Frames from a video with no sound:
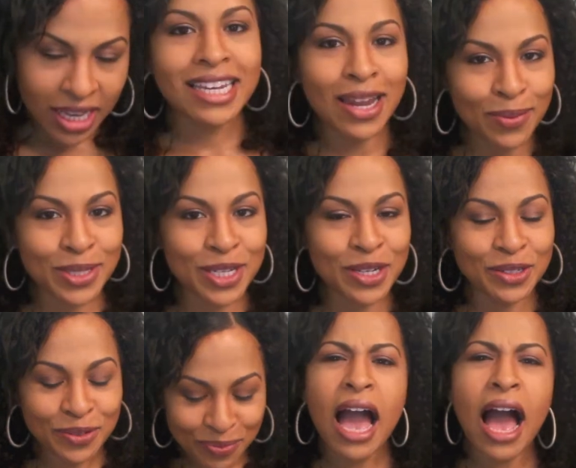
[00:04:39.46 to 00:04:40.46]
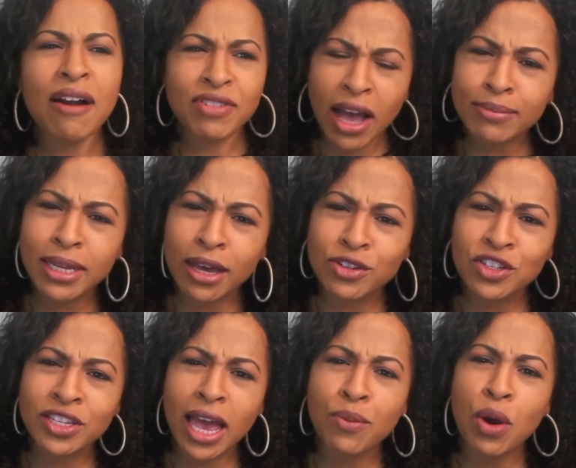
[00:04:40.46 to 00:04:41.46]
Number two, I've come to
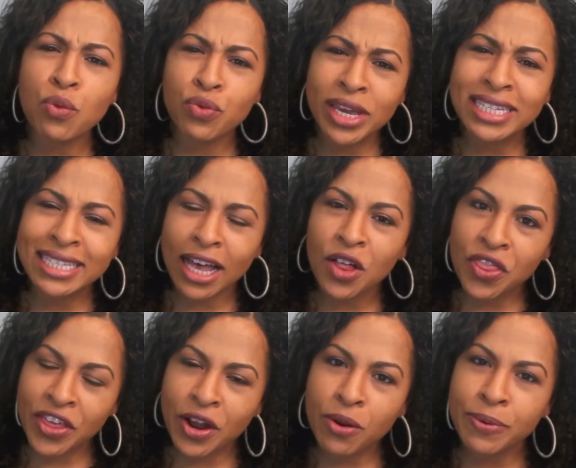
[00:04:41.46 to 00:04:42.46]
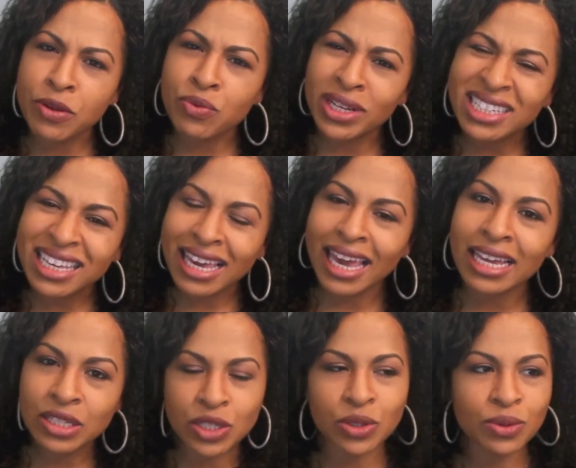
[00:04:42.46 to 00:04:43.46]
understand what retail therapy really
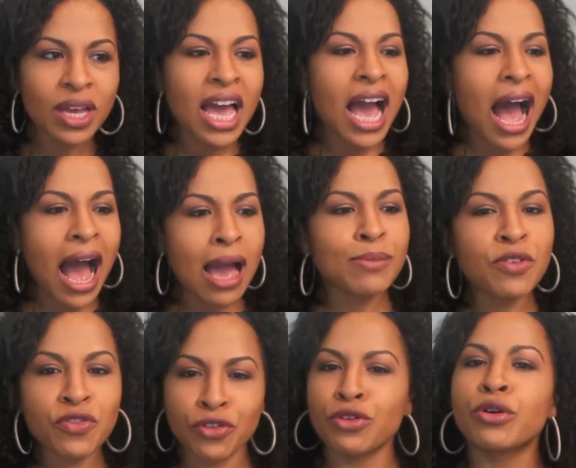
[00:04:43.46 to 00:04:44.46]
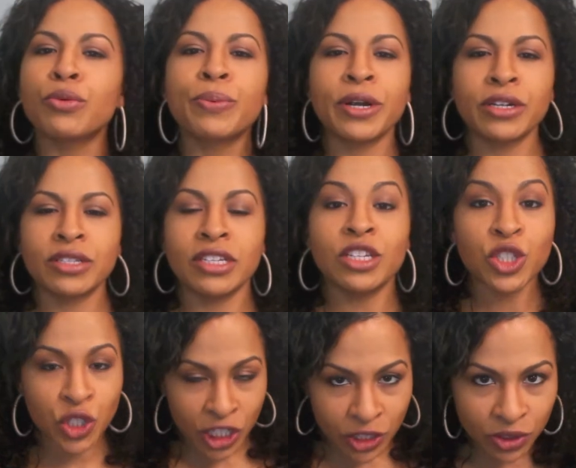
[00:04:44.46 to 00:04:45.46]
can do. I'm a frugal person
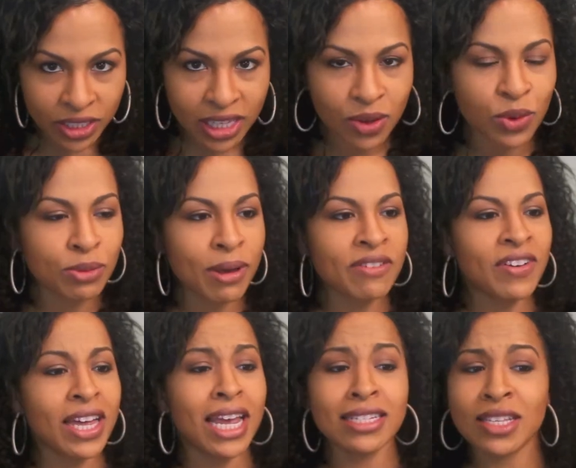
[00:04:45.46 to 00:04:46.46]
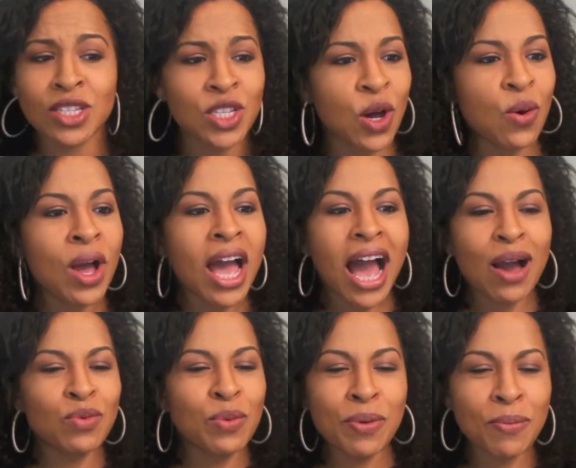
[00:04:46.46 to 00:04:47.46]
generally with my finances, so
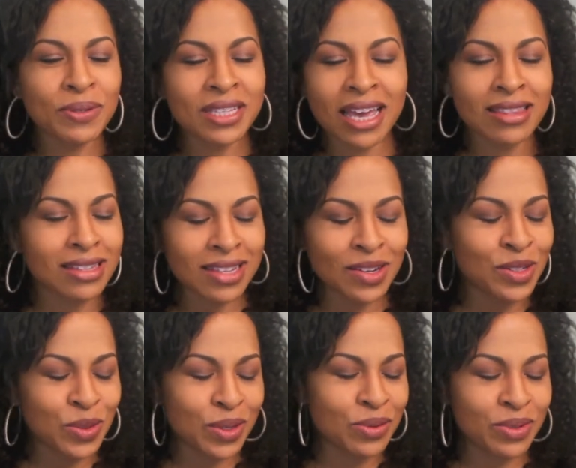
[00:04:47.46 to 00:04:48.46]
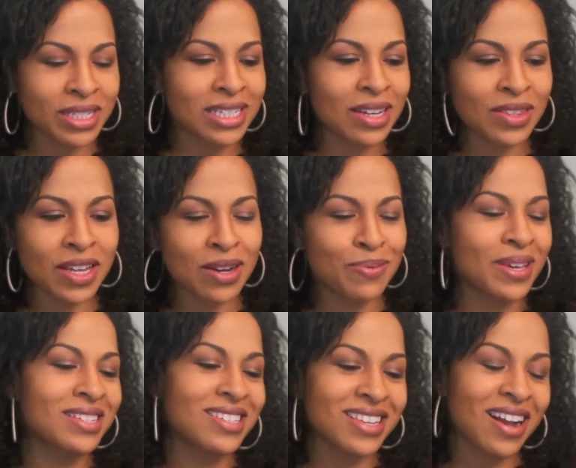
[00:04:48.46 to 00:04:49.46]
when people say that they're doing retail therapy,
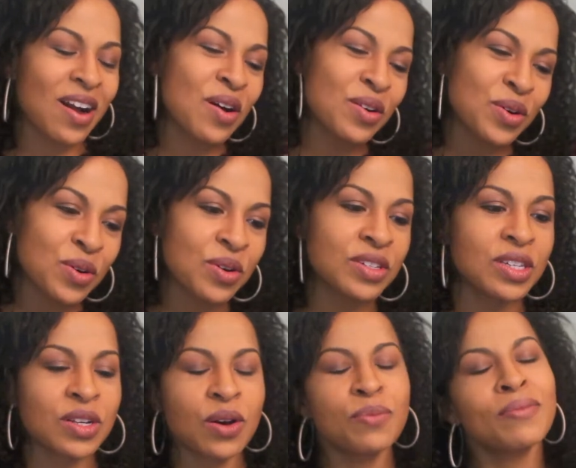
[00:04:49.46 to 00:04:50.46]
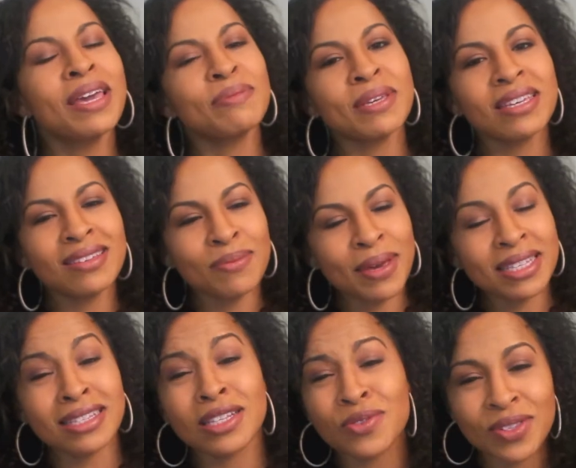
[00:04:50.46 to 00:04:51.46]
it's just like, oh cool, maybe it makes
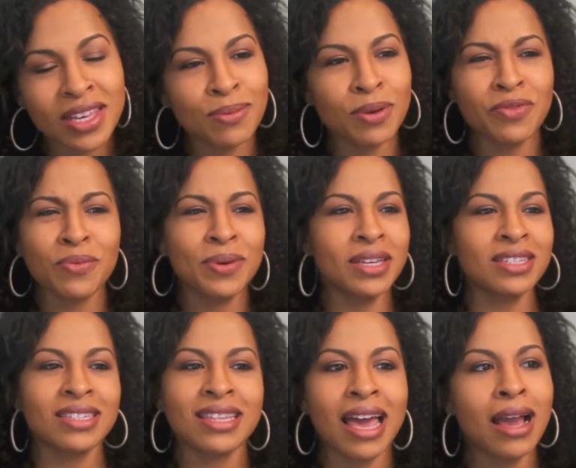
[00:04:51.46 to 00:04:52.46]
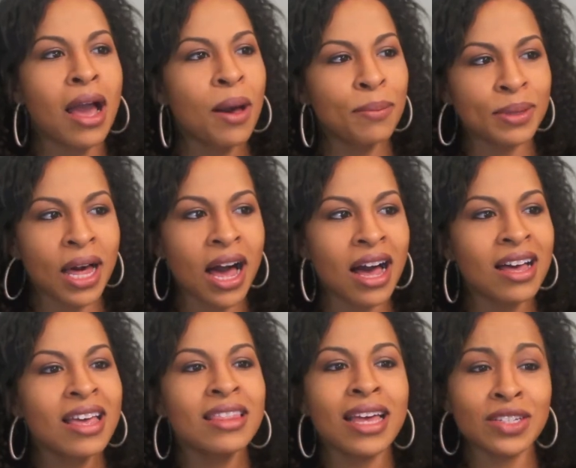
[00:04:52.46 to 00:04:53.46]
sense for them, but for me it's just like, blah,
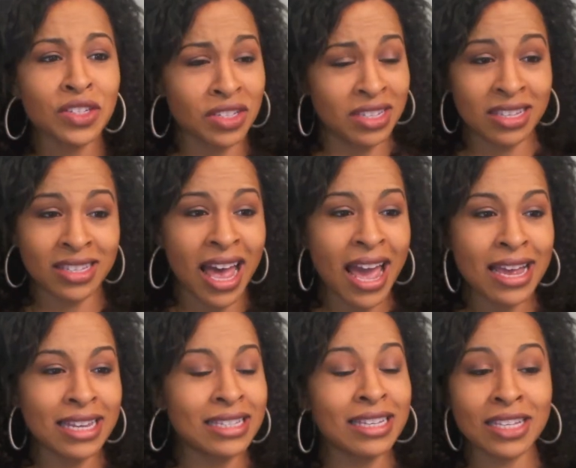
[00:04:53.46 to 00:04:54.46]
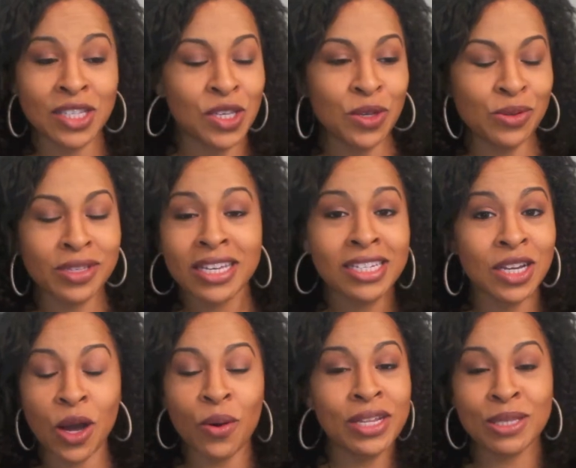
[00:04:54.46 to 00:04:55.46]
that's just society's excuse to
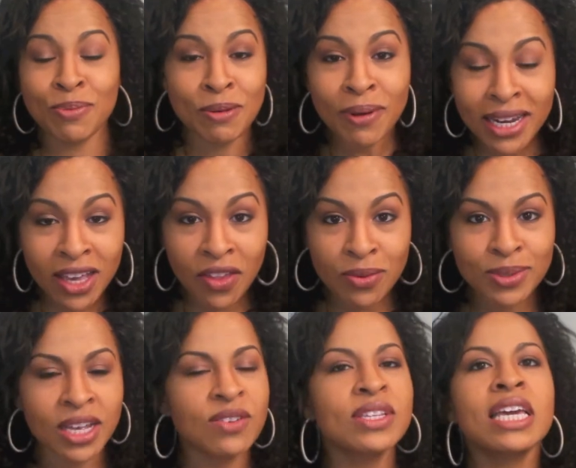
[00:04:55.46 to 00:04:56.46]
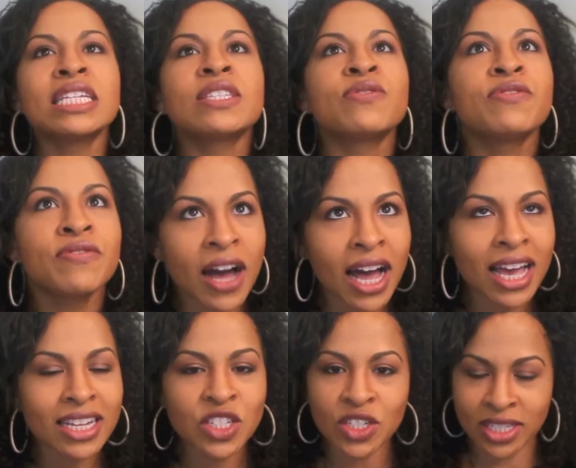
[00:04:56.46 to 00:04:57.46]
go and spend money on themselves. It's
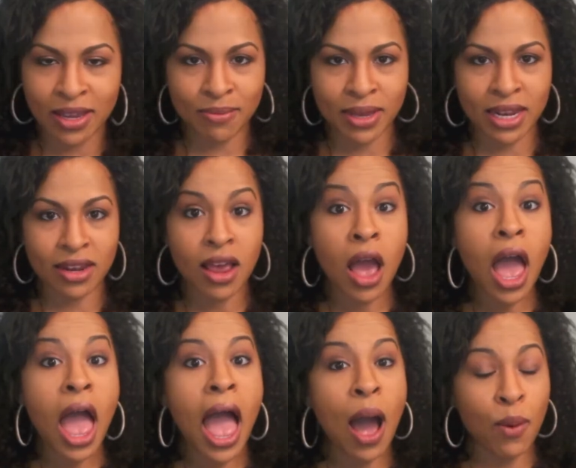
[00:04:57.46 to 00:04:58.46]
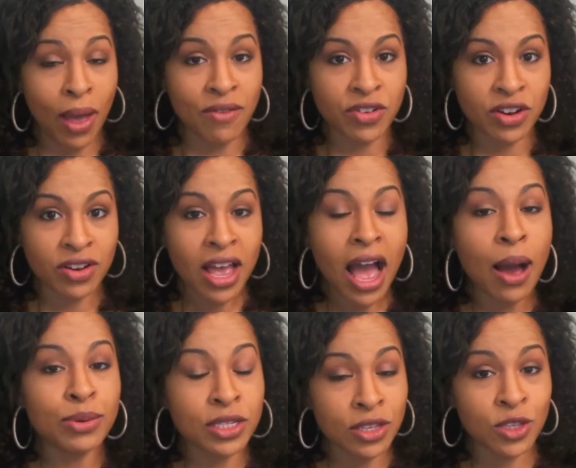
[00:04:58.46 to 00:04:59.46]
fine, just admit it. However,
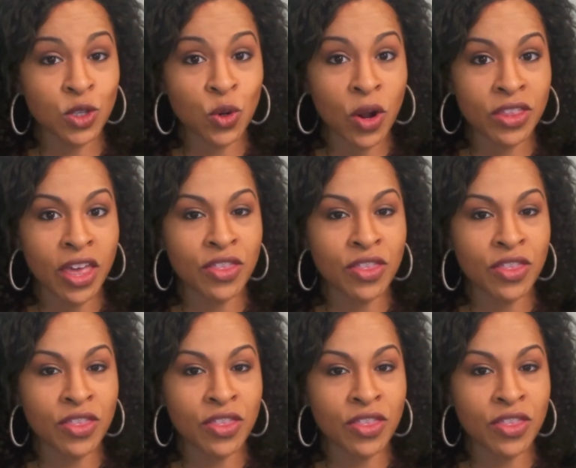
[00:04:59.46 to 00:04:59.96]
I was in the store the